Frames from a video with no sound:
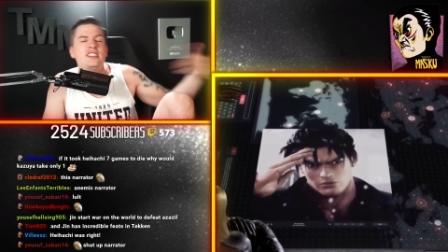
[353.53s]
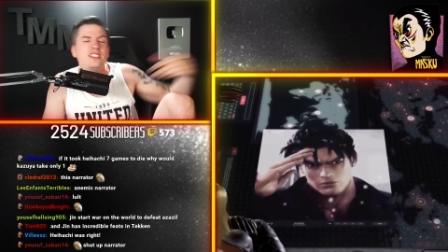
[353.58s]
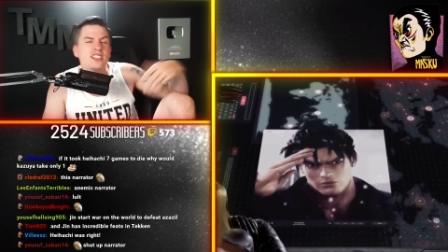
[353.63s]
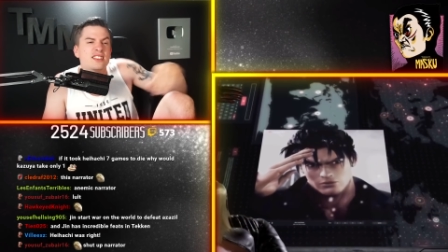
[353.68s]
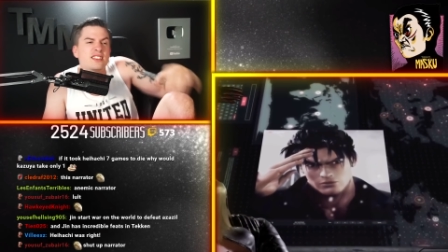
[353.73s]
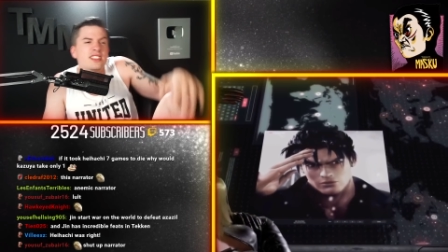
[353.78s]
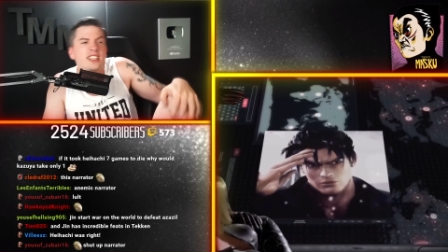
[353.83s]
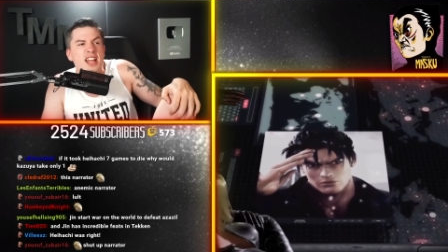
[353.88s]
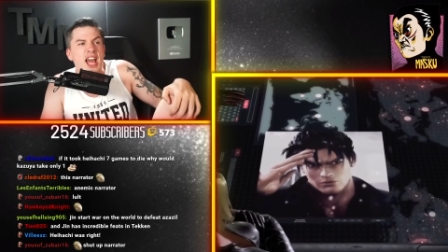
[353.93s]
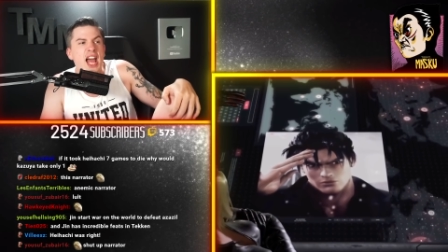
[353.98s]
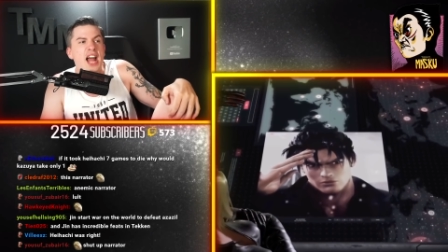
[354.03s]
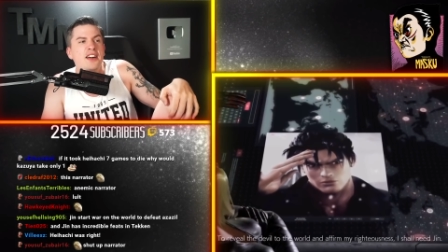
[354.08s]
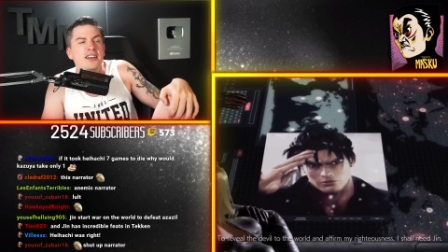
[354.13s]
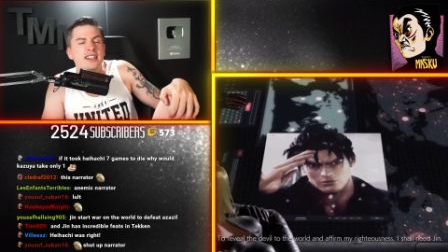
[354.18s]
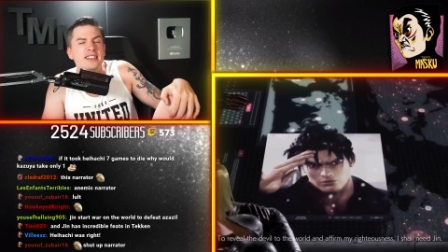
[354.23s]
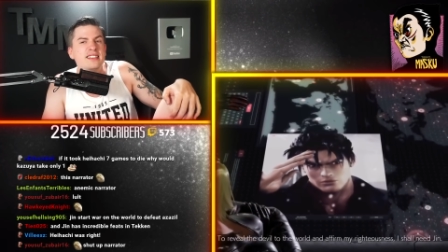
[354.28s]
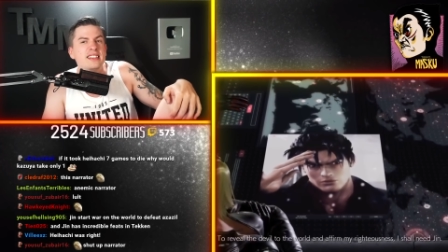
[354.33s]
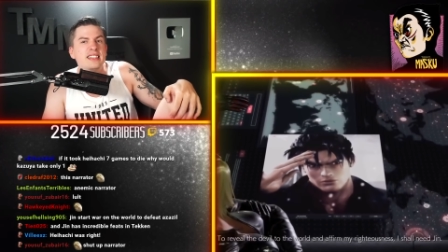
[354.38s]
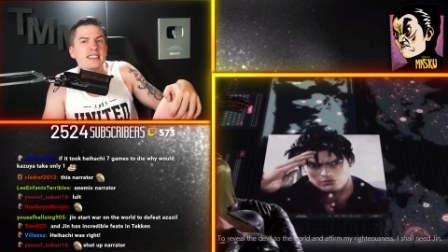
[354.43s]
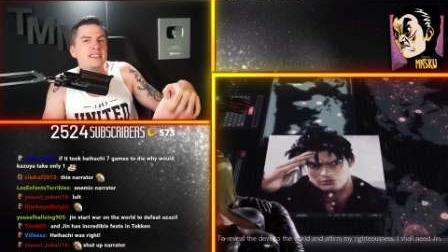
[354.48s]
just
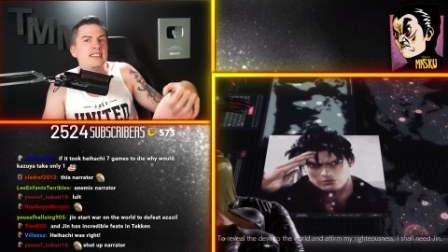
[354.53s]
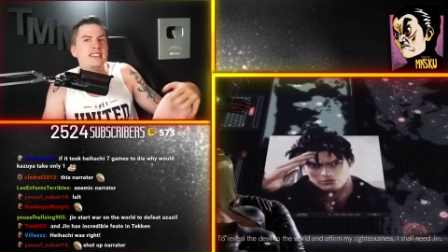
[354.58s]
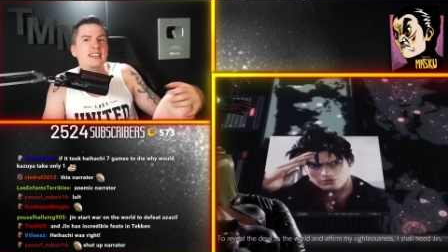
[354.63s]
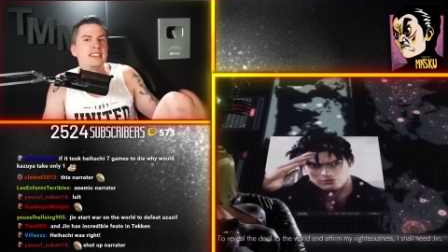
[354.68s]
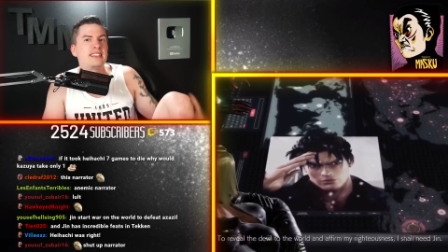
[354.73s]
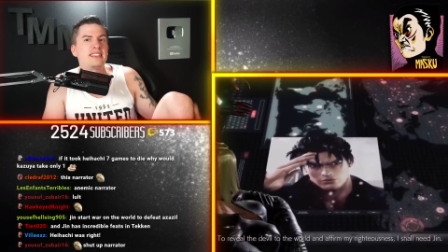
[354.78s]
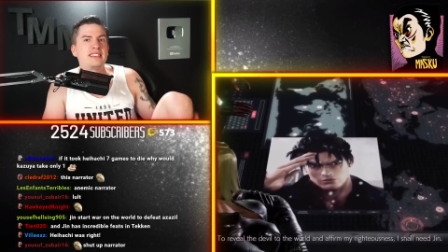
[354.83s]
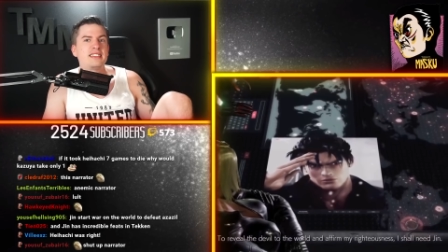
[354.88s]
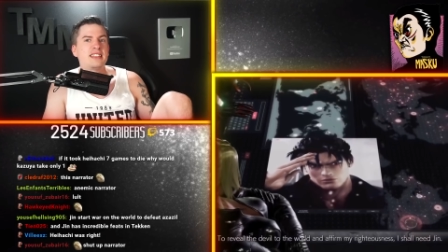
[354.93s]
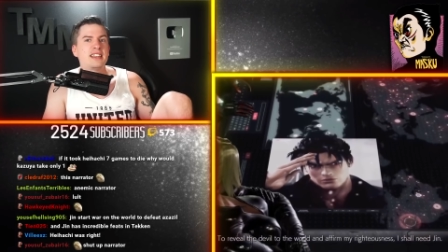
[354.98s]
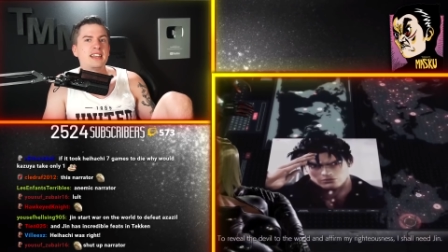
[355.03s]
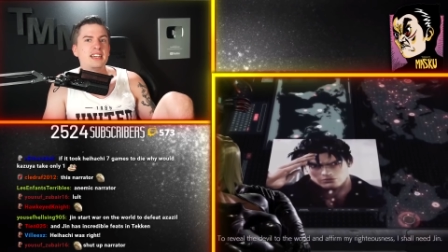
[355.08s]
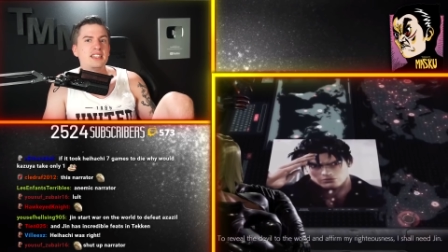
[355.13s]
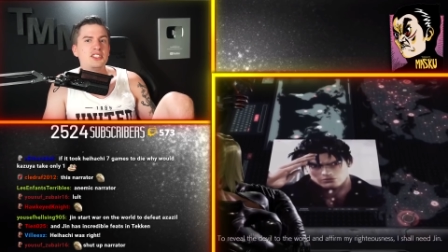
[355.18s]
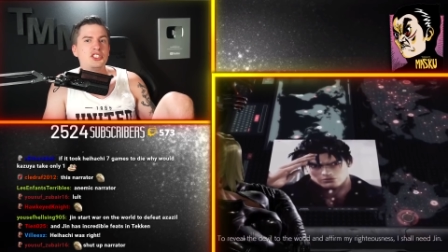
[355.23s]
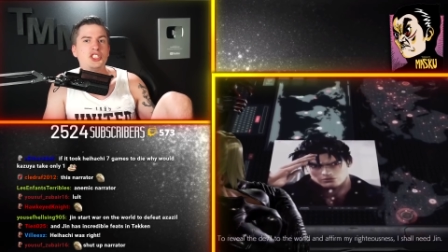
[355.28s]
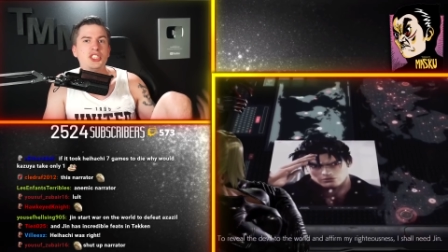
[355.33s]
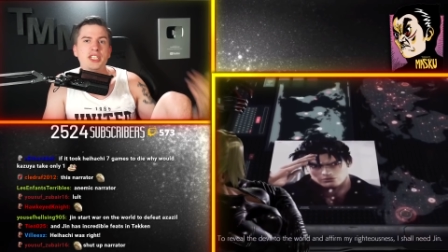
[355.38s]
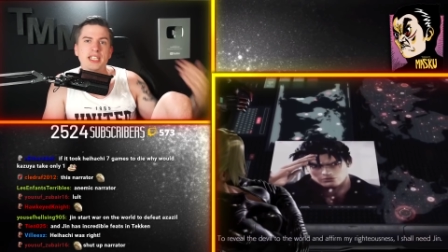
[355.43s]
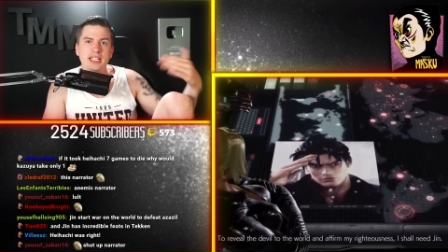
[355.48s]
inherited this uh,
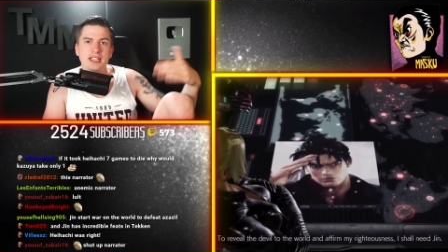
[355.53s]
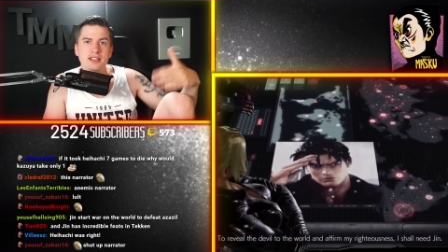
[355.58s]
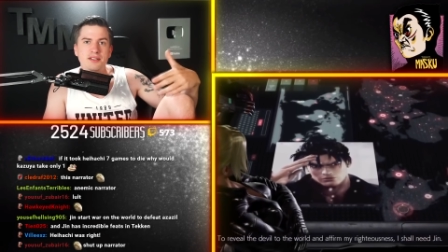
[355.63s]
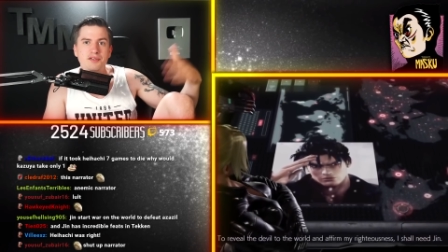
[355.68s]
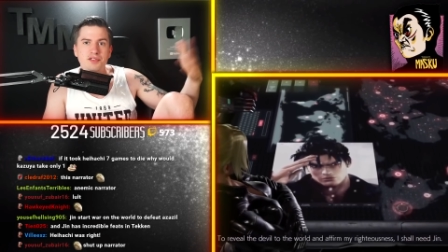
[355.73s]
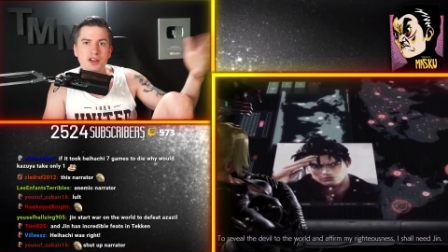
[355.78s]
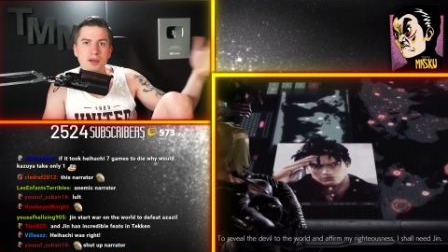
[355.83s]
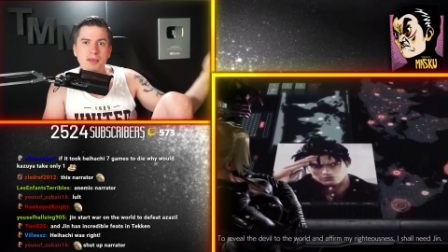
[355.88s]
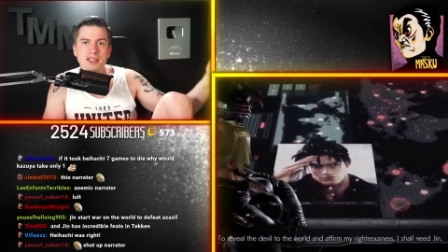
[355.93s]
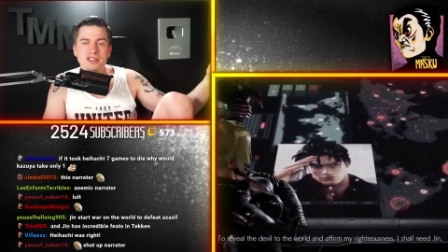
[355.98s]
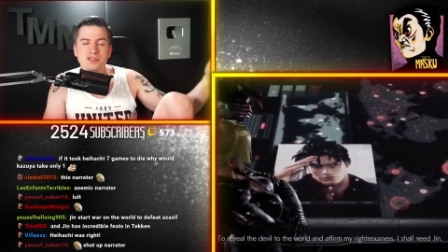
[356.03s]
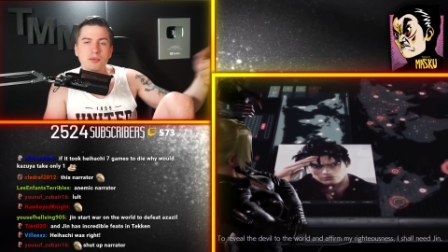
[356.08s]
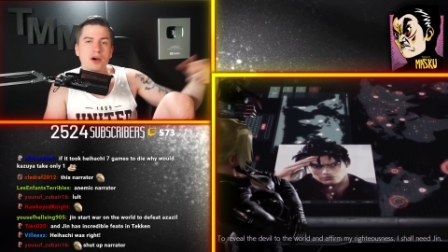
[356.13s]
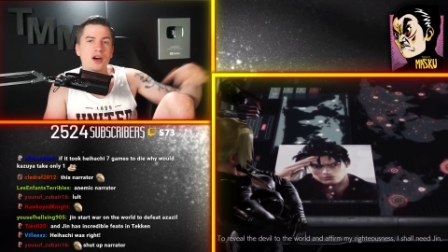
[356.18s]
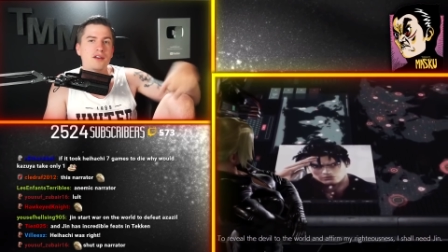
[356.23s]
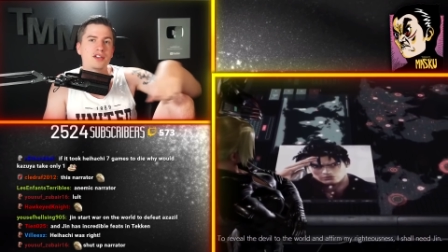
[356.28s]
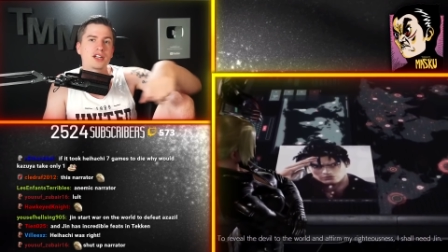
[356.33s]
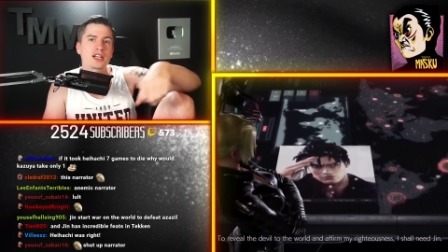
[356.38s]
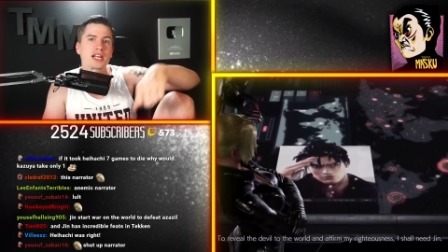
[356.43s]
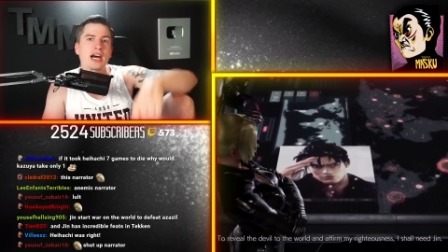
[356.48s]
gene from his
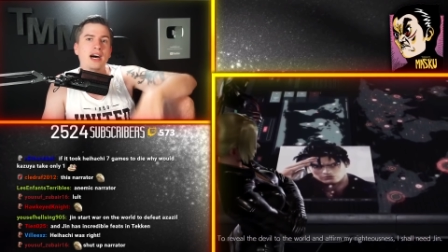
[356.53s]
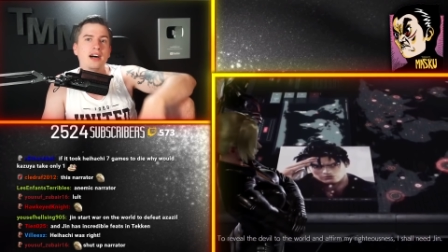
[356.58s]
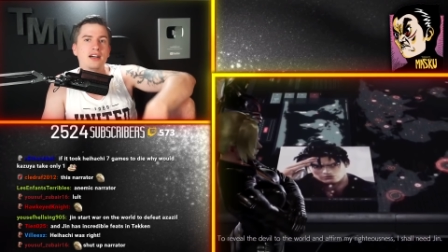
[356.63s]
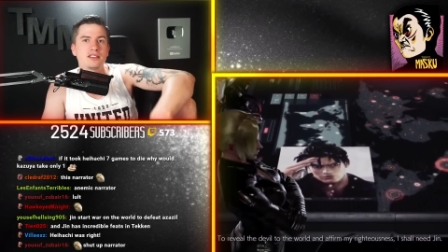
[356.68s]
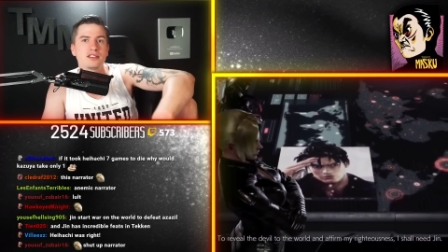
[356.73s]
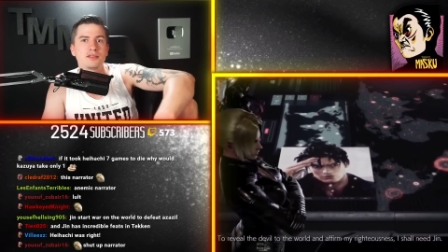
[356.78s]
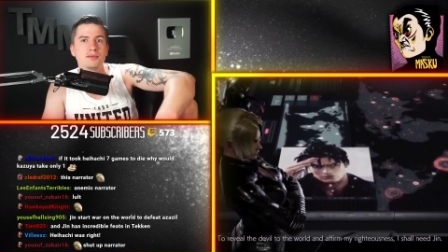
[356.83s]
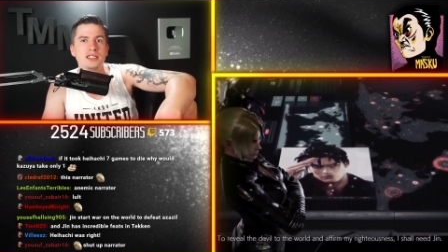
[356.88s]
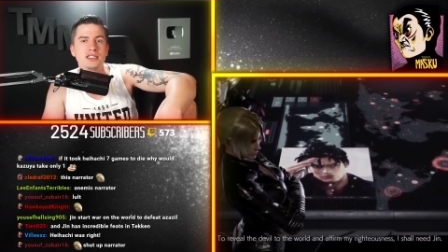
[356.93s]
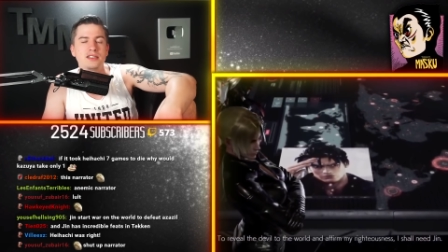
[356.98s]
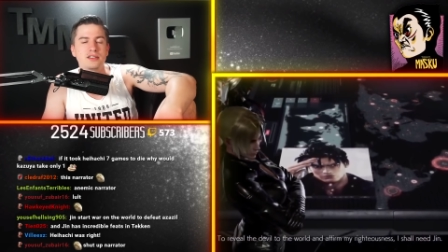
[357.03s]
mother, Kazumi.